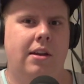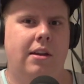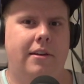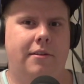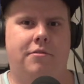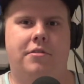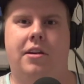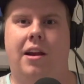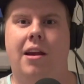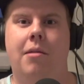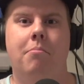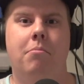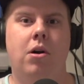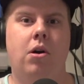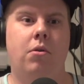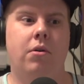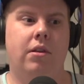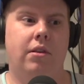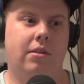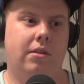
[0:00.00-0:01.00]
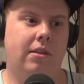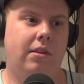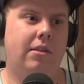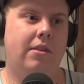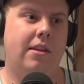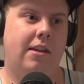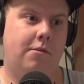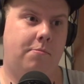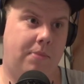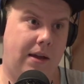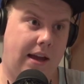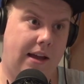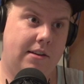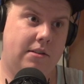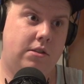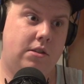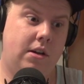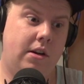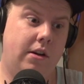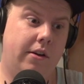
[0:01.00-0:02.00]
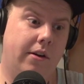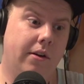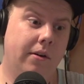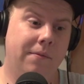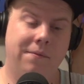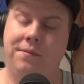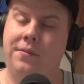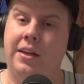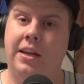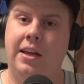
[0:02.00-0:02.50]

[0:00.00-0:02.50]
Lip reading: If Shane Bowen this past year